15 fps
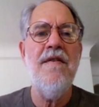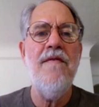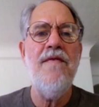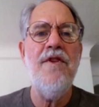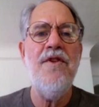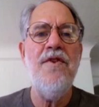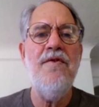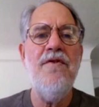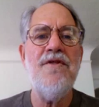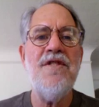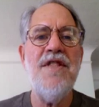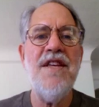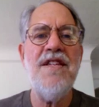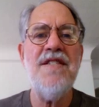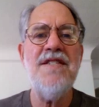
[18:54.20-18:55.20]
The news
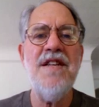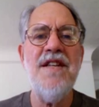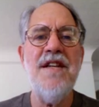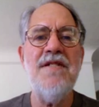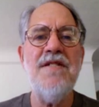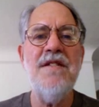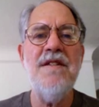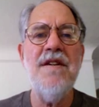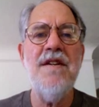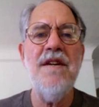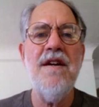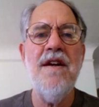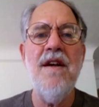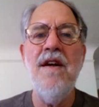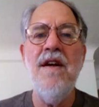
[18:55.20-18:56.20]
thing says,
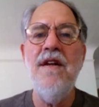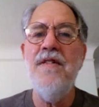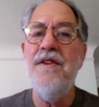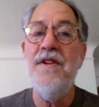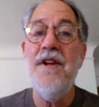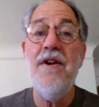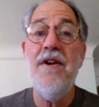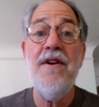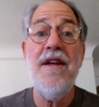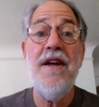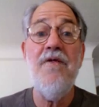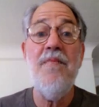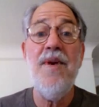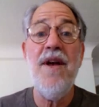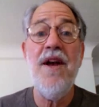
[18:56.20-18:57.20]
the
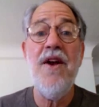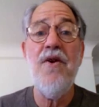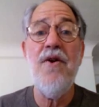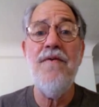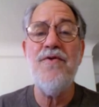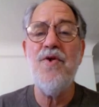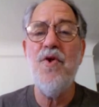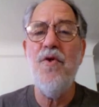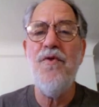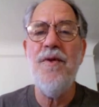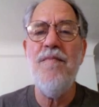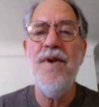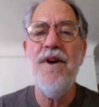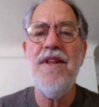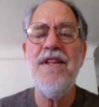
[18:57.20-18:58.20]
daredevil pair of trophy
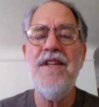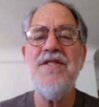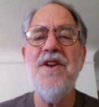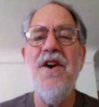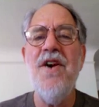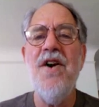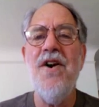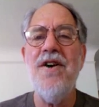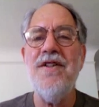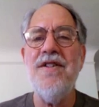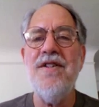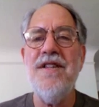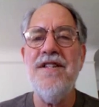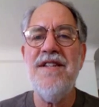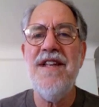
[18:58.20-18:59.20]
buddies are
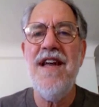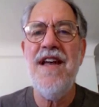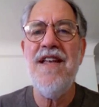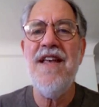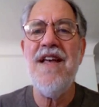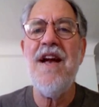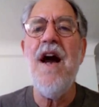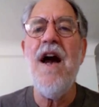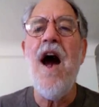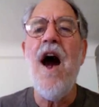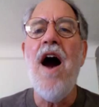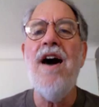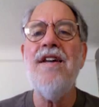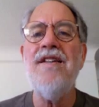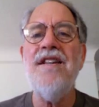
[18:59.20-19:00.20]
taking
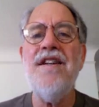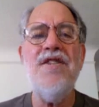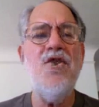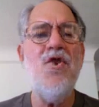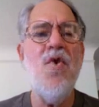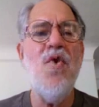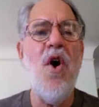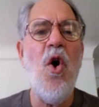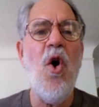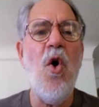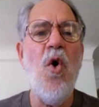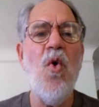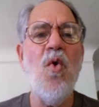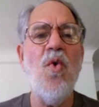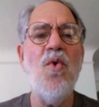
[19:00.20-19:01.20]
hunting to a
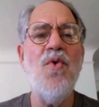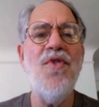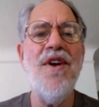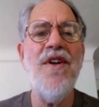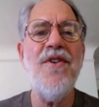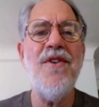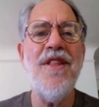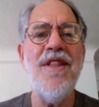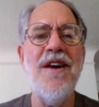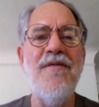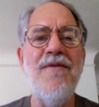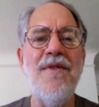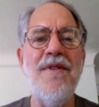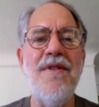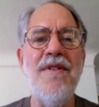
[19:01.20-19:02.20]
whole nother
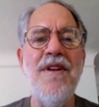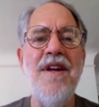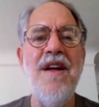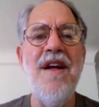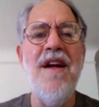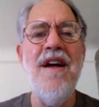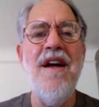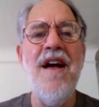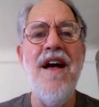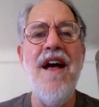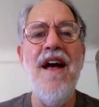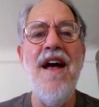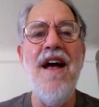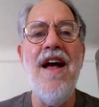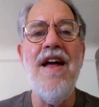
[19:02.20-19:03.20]
level.
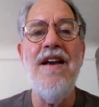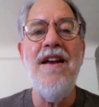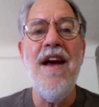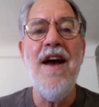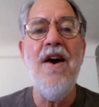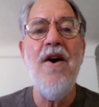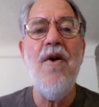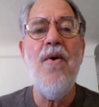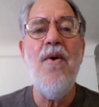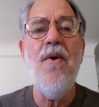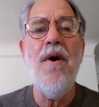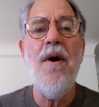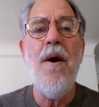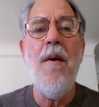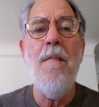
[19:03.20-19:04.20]
And now,
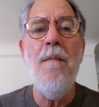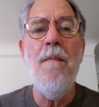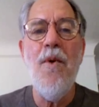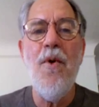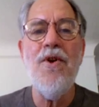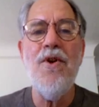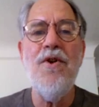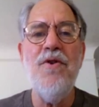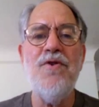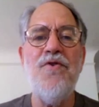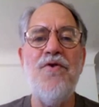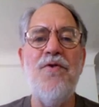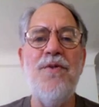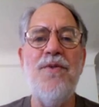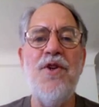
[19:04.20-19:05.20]
more news
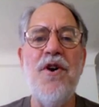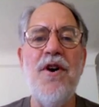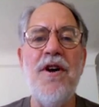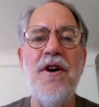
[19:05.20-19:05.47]
from the Dark